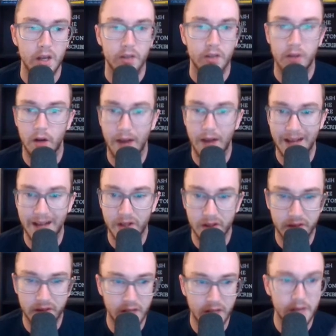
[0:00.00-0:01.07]
So as you
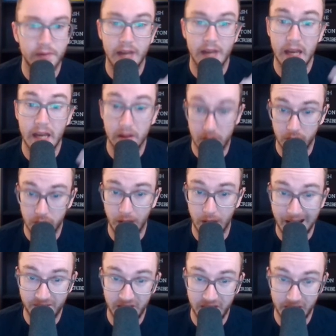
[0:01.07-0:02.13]
can see, they do
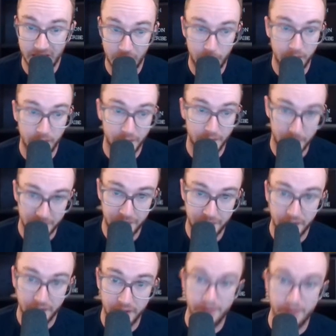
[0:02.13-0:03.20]
have things built
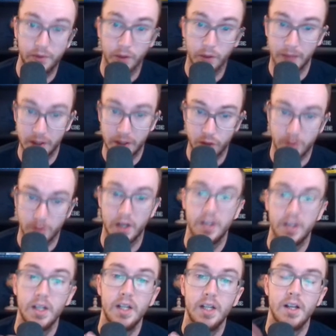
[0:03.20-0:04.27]
specifically for restaurant
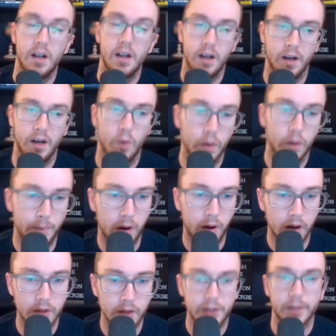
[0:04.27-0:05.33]
uh, or
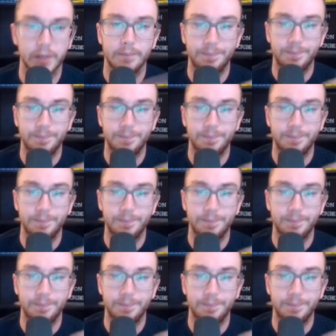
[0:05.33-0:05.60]
bars